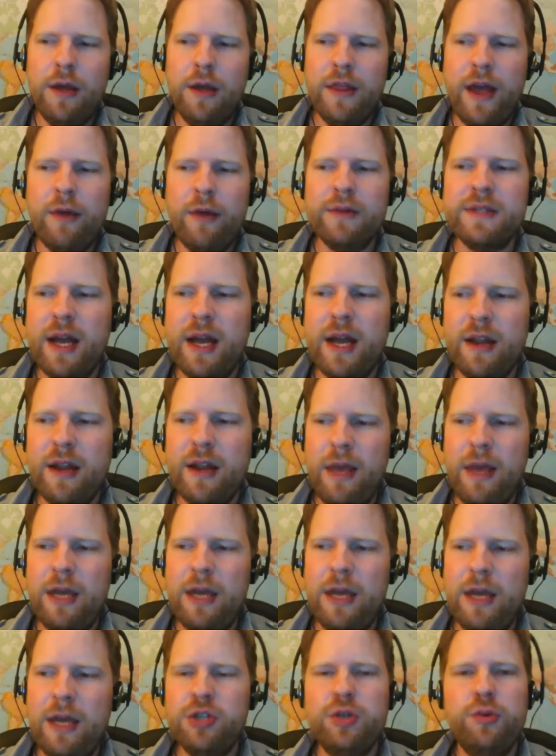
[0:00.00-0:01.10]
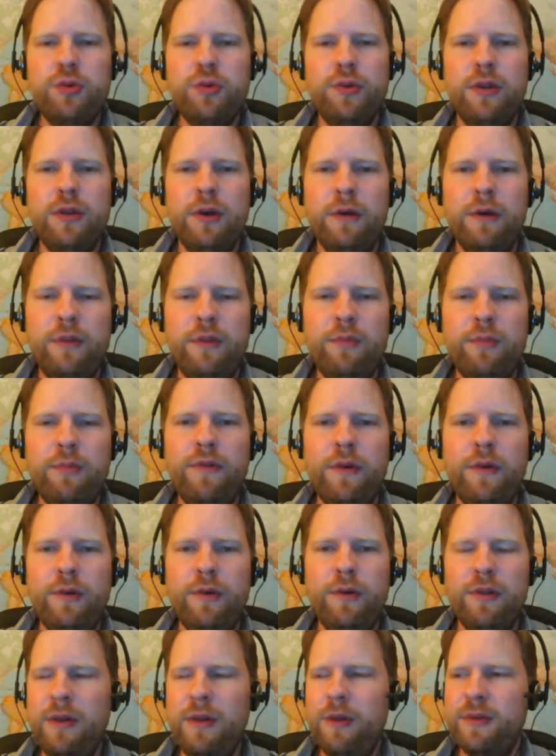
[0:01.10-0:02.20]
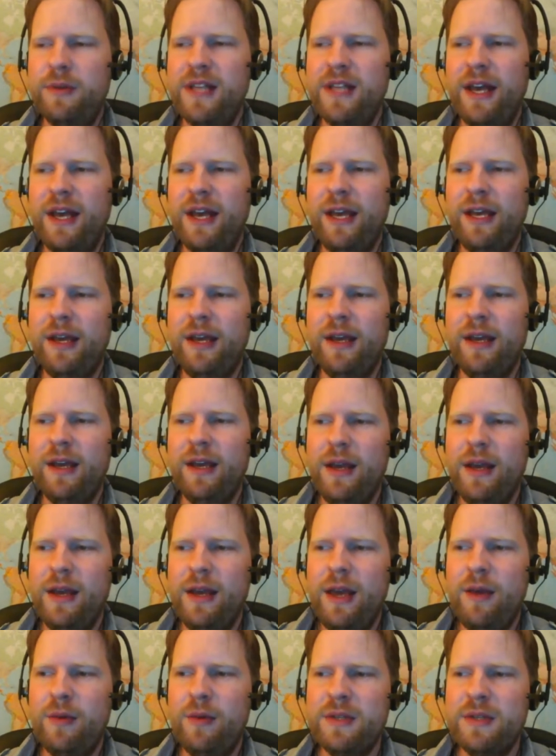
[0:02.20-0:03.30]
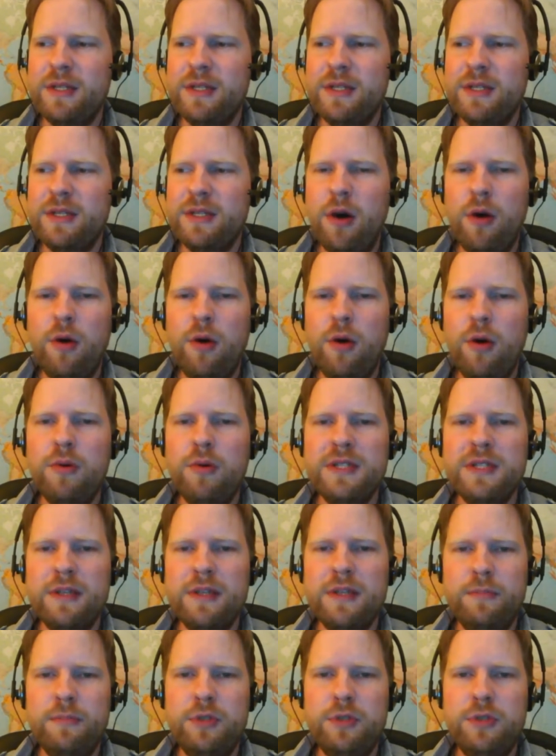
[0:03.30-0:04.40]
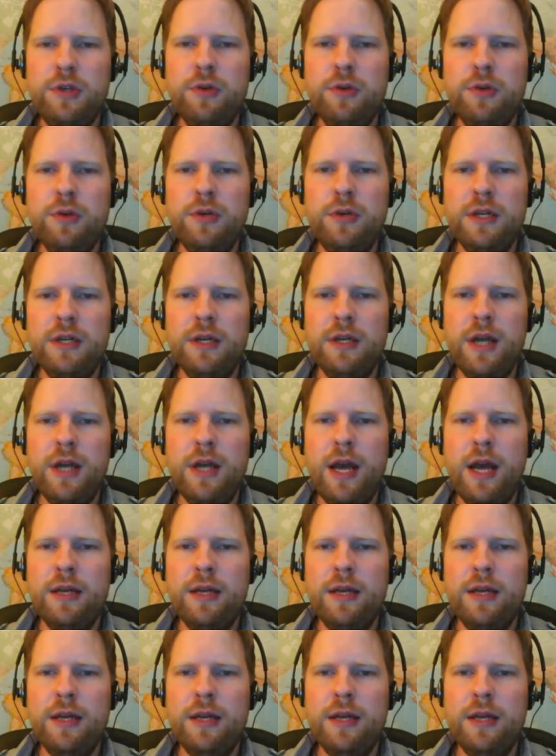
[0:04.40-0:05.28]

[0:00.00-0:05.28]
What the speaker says: that was kind of the main issue of the movie with me was like it was so subdued and